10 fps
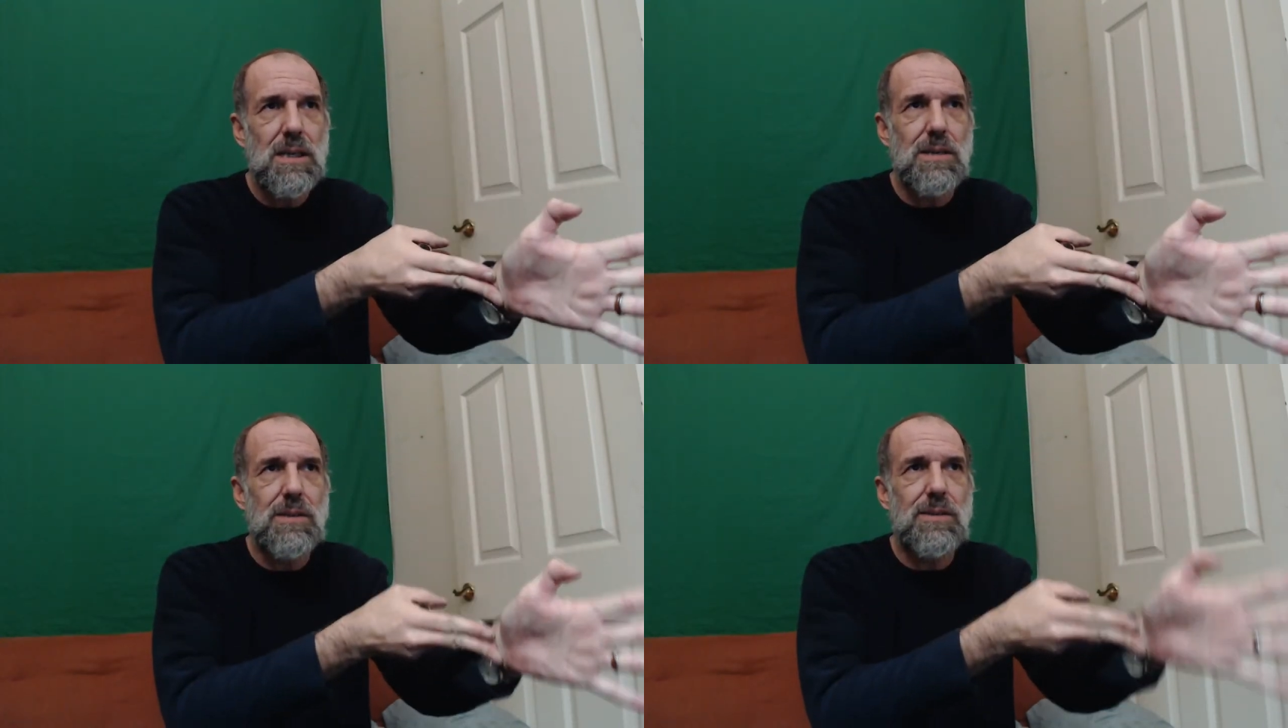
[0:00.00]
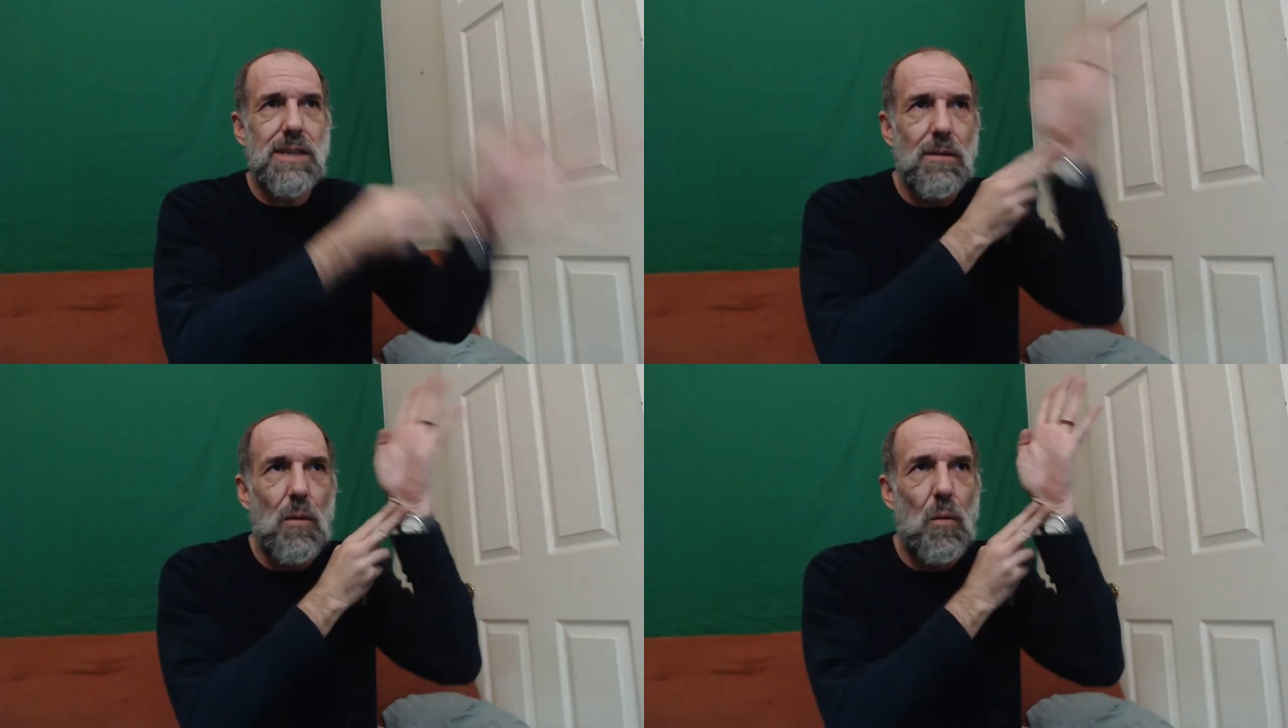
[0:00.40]
you just
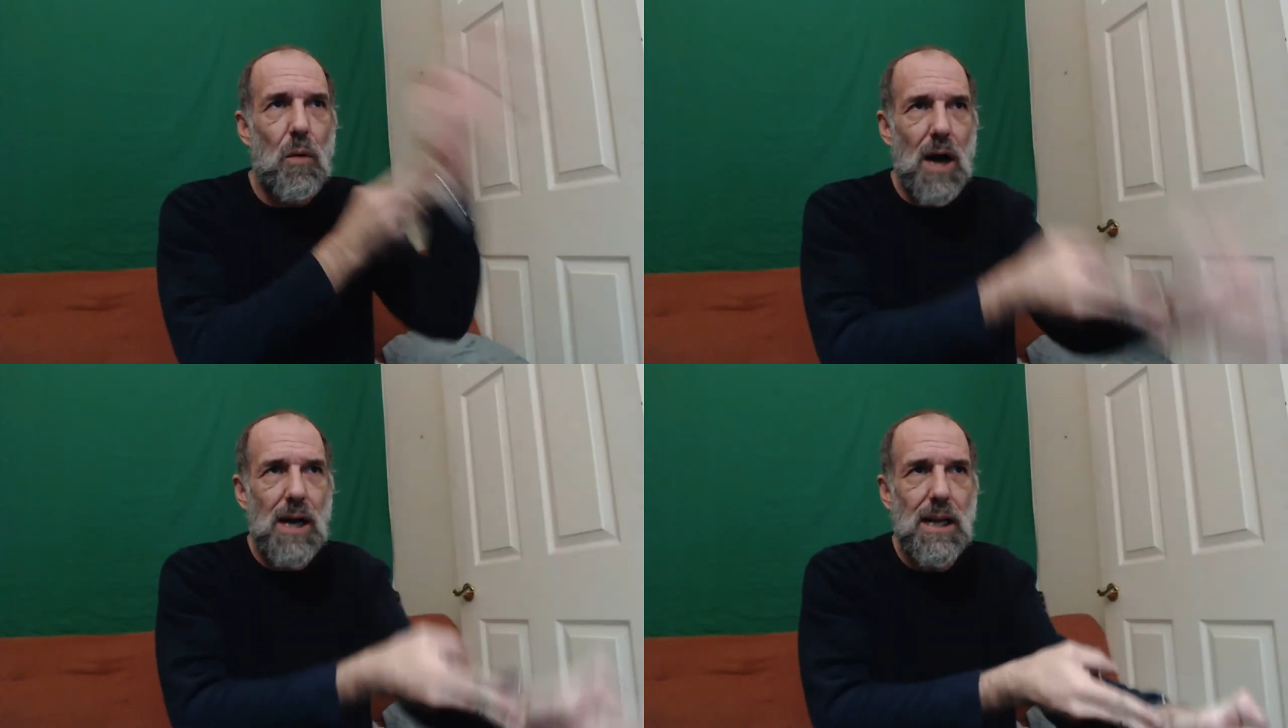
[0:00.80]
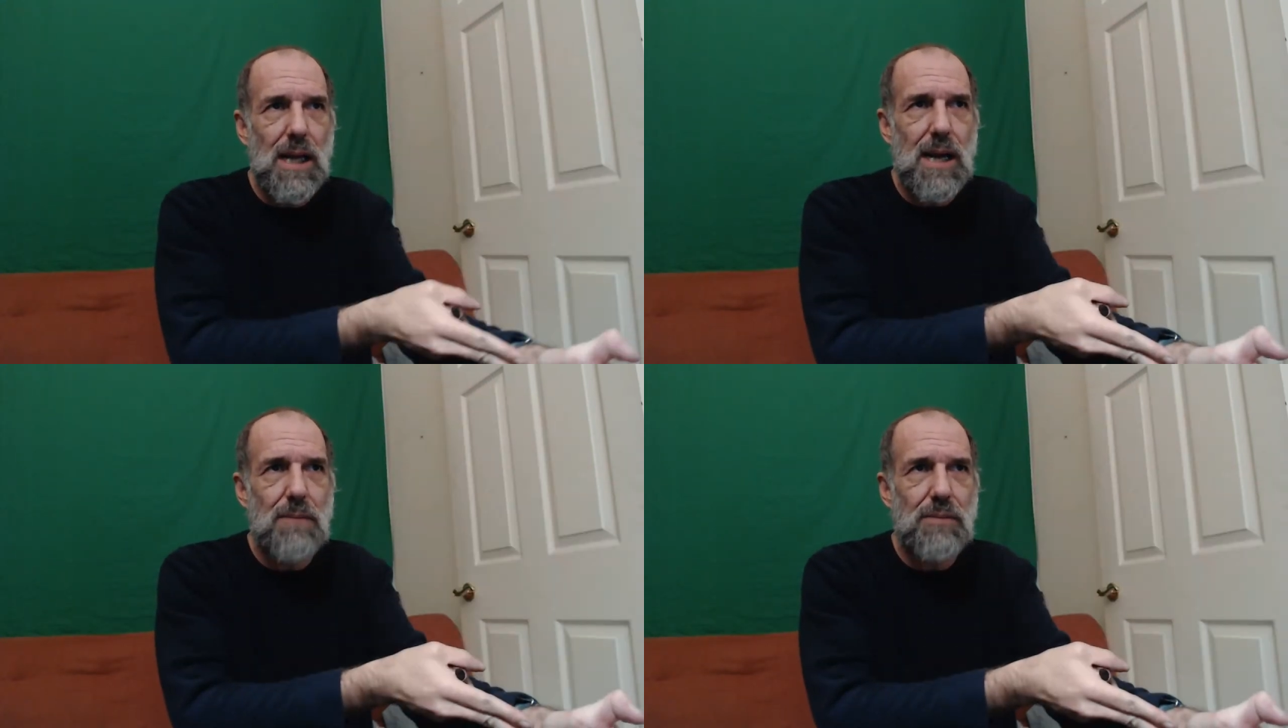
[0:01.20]
need to walk it
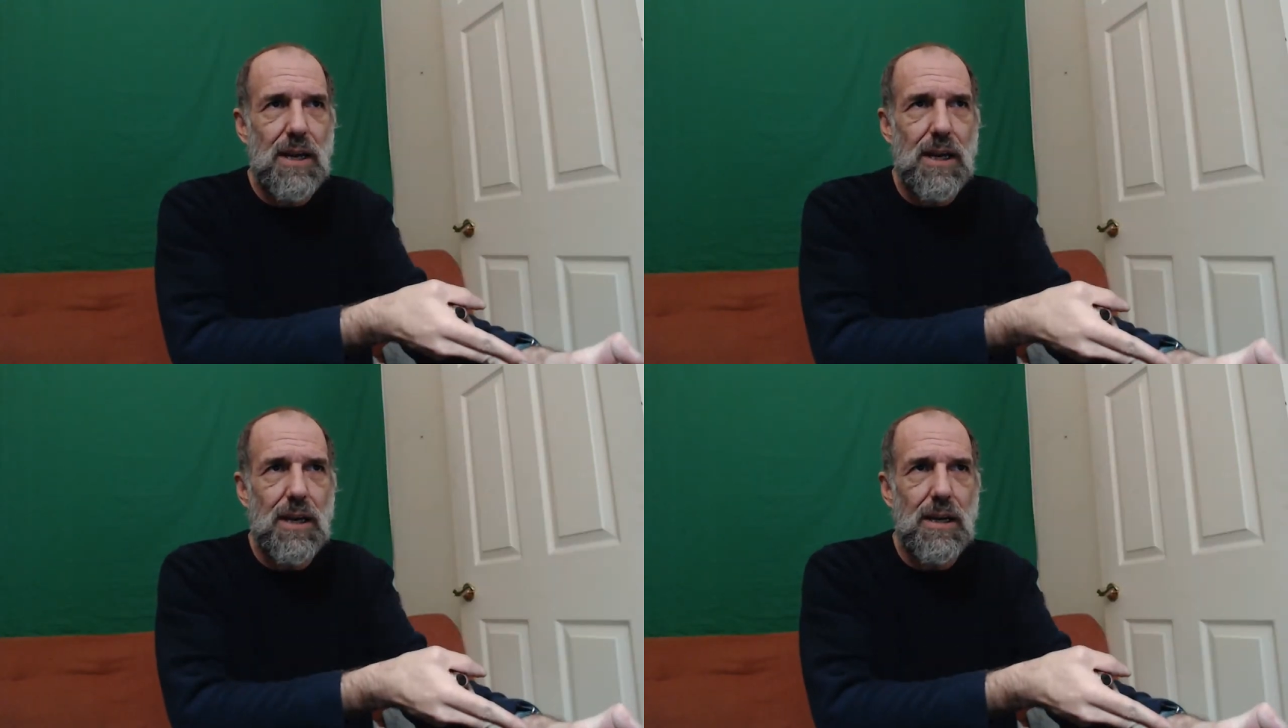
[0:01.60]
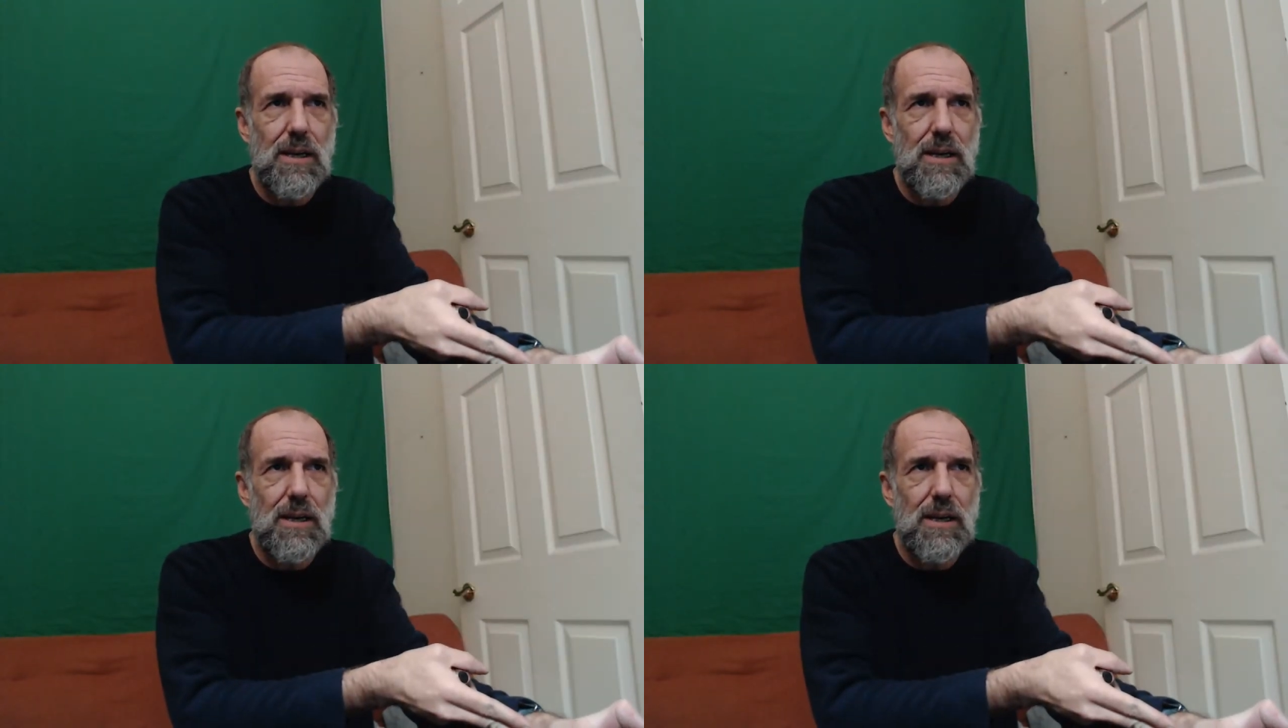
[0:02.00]
like I'm saying?